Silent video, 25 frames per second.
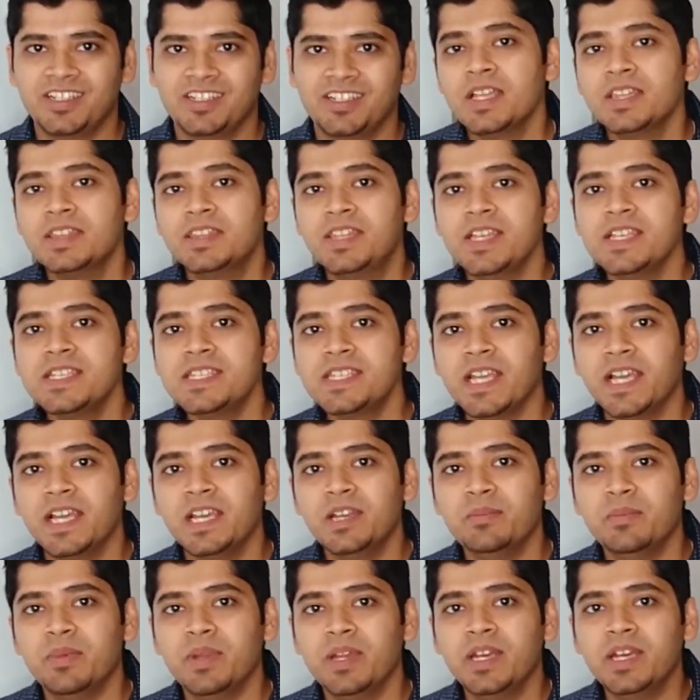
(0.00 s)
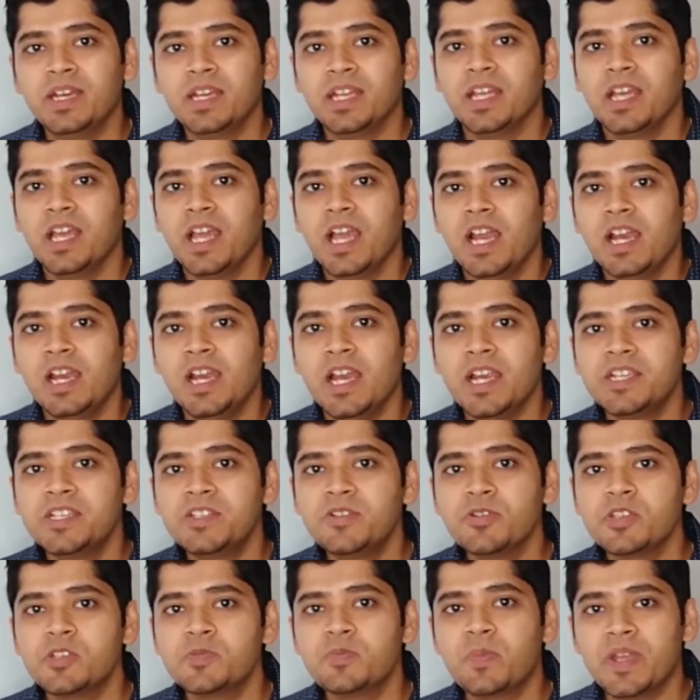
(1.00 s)
This element lets
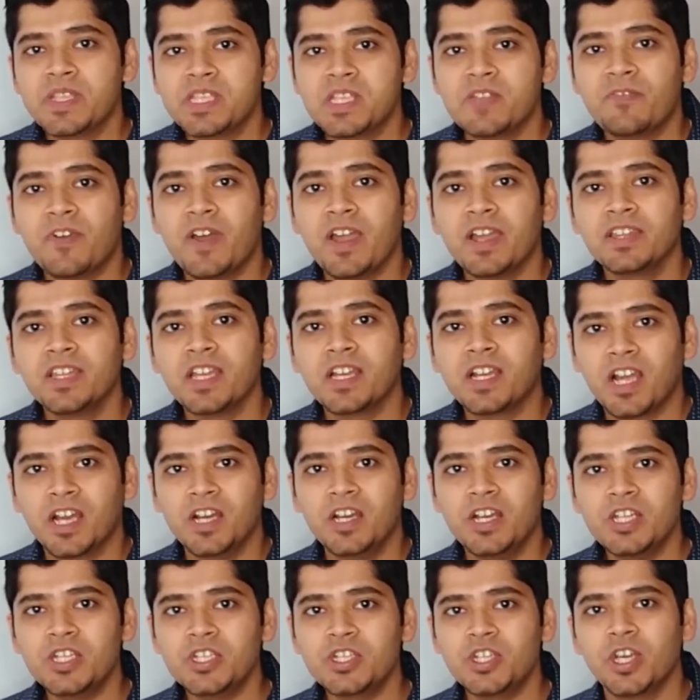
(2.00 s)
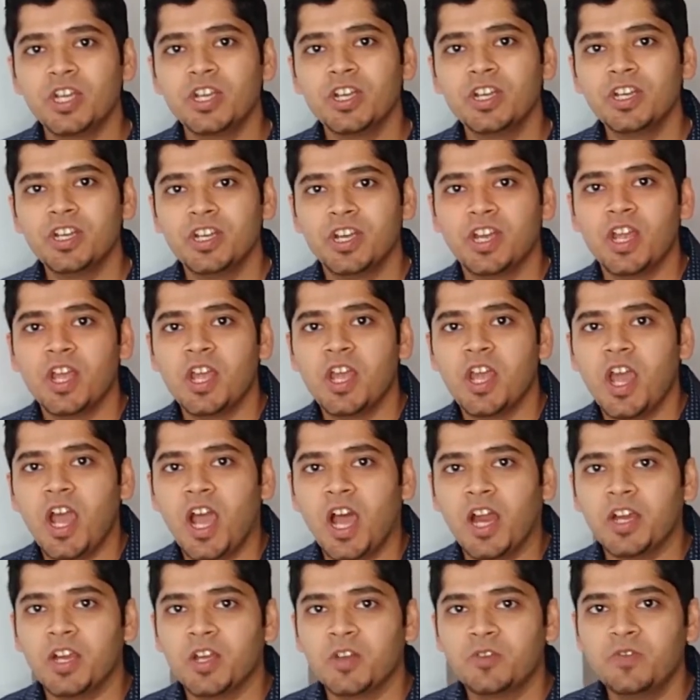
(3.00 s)
you specify the condition
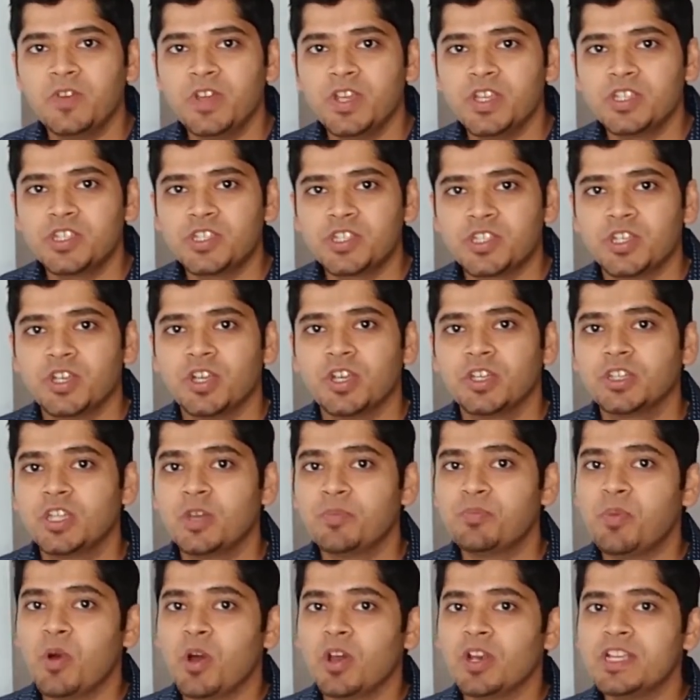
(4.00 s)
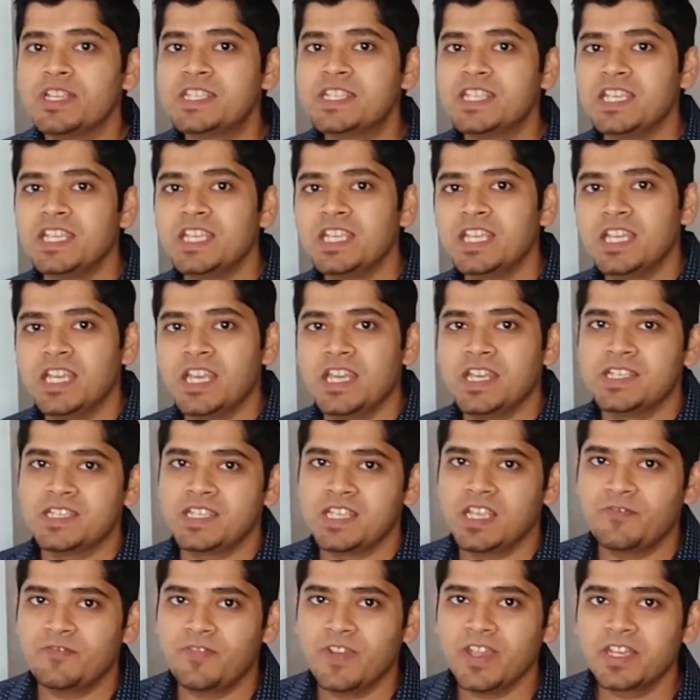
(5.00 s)
under which the policy
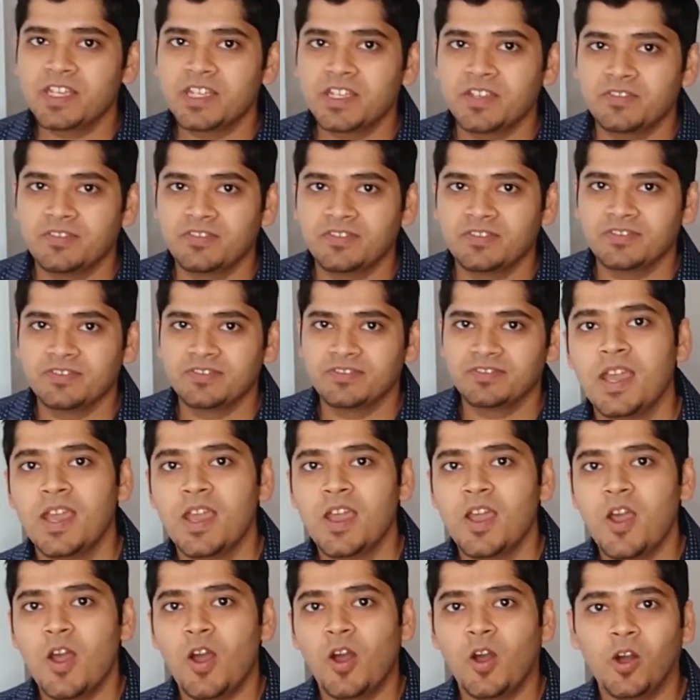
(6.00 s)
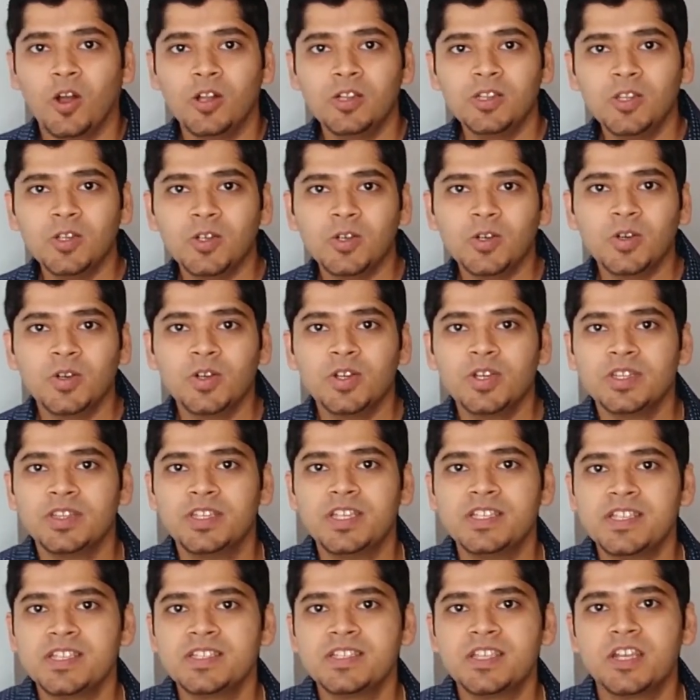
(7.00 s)
is effective. Although
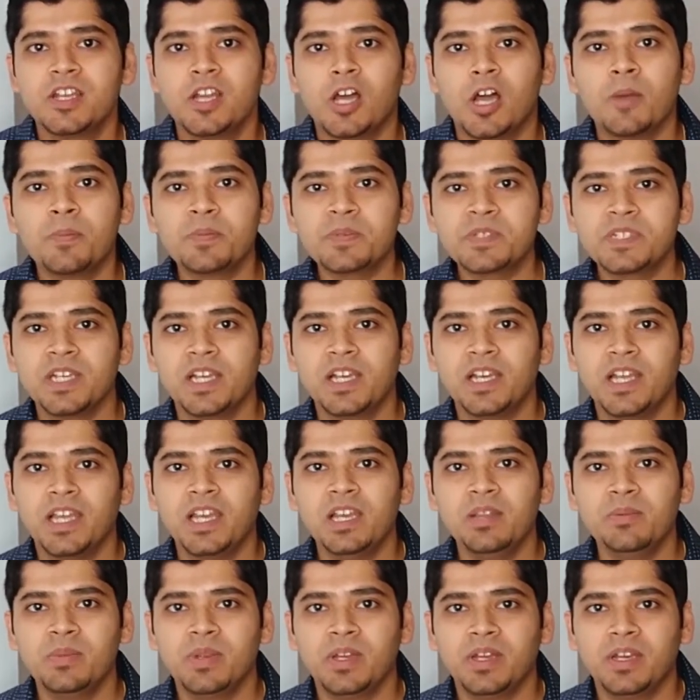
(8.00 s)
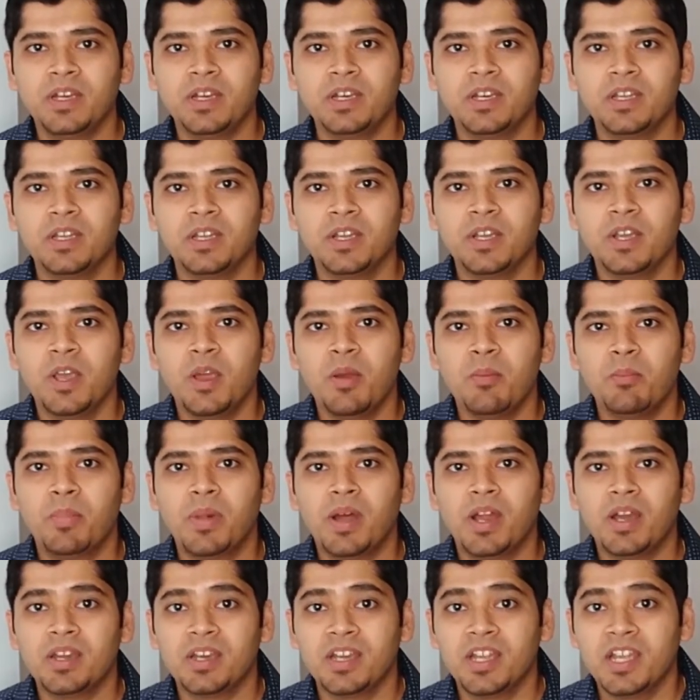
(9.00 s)
this is an optional element,
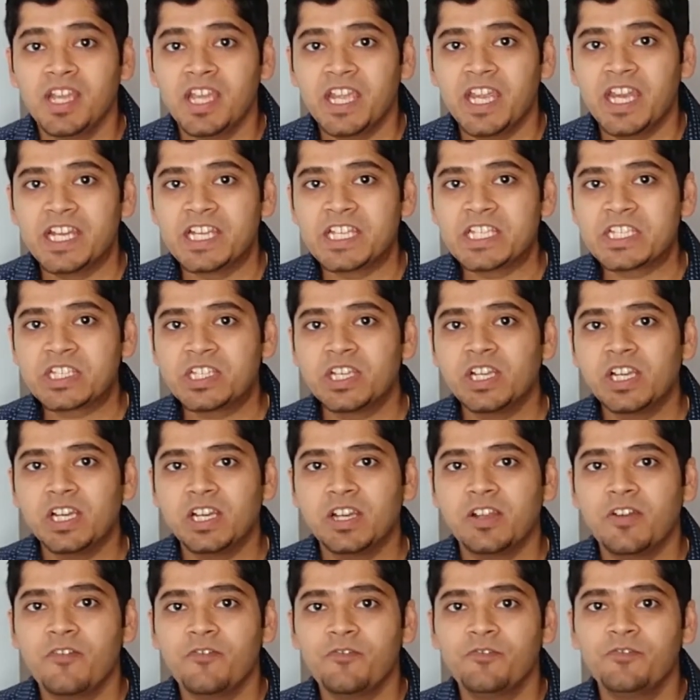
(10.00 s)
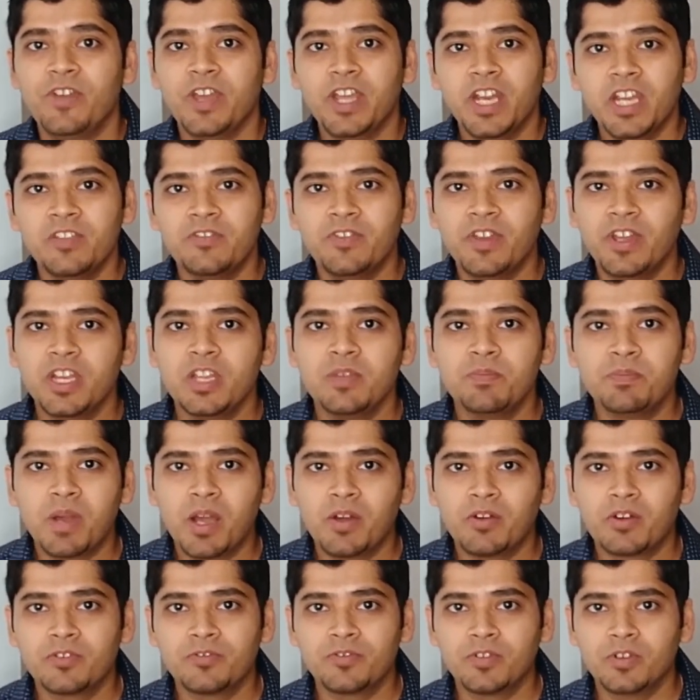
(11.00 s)
but it's still very, very
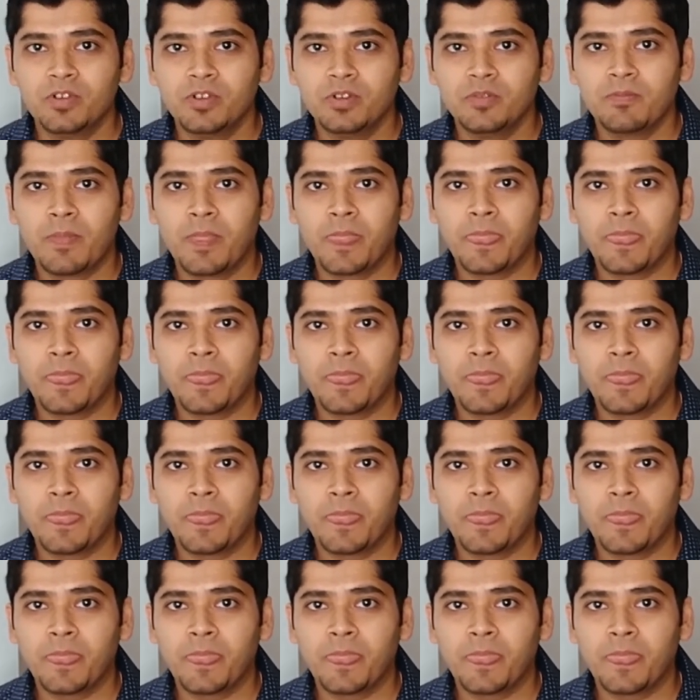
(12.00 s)
powerful.